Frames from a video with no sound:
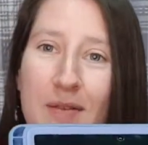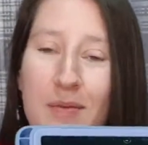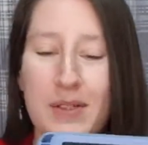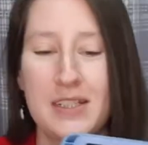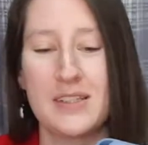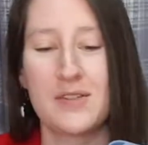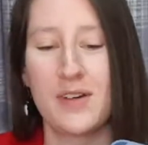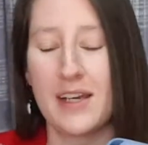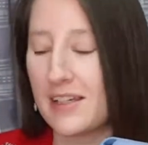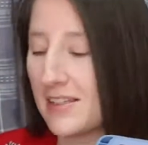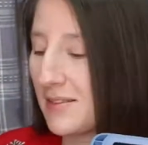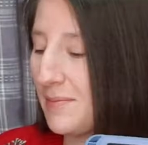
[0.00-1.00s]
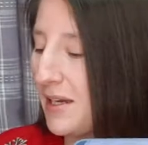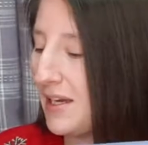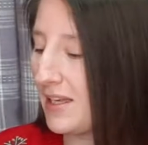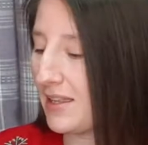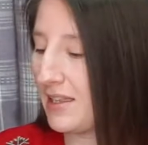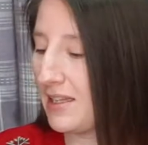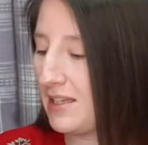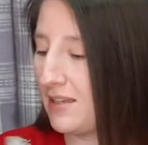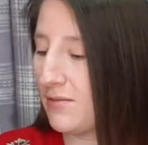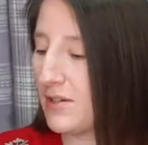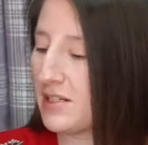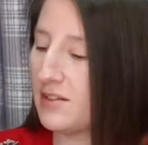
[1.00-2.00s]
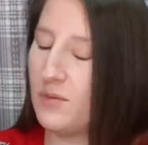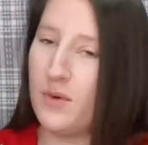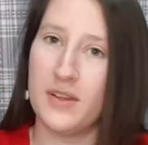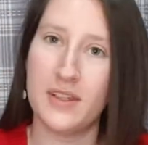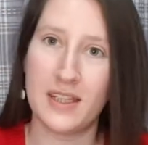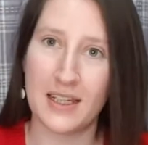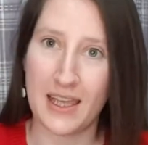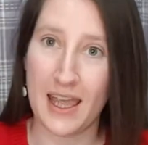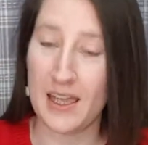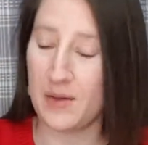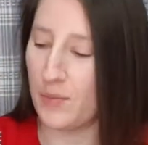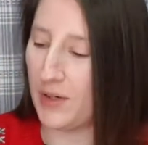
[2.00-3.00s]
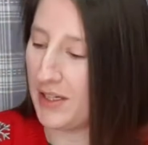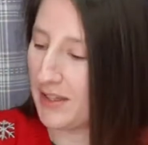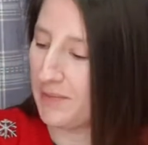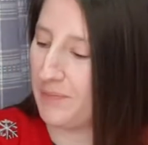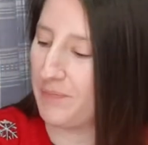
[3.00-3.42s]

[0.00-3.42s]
which is great because the original one that it came with,